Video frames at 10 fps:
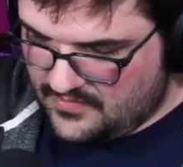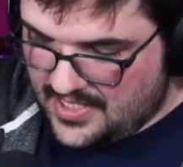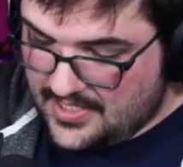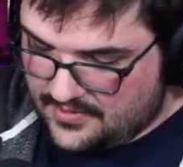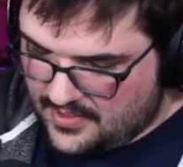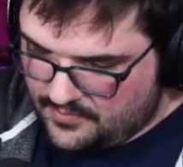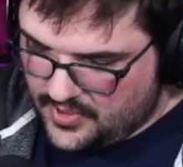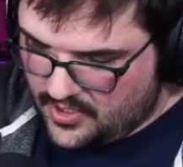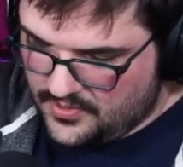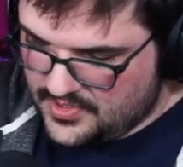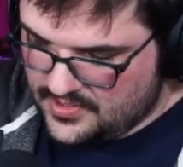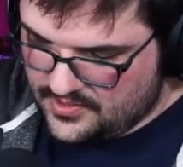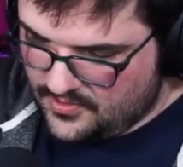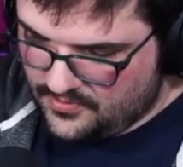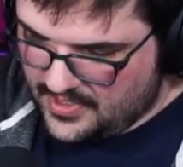anything,
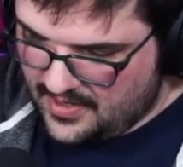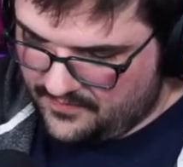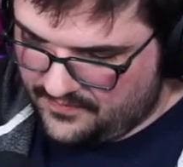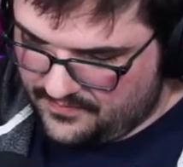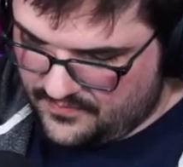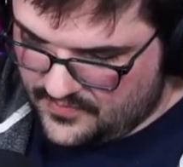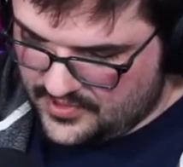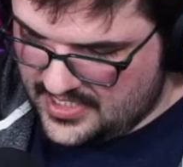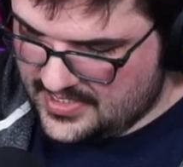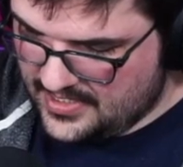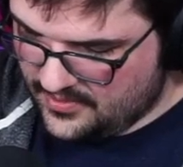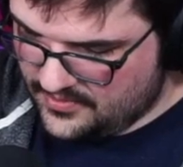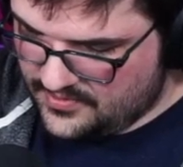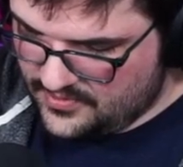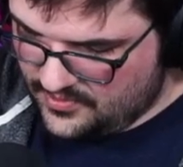poses. You don't have
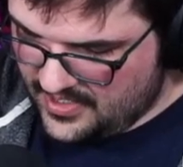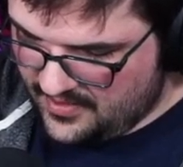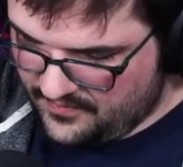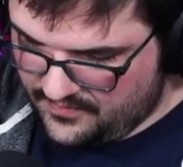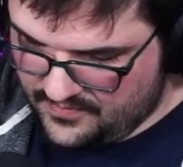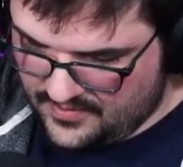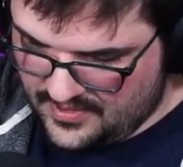details. You don't have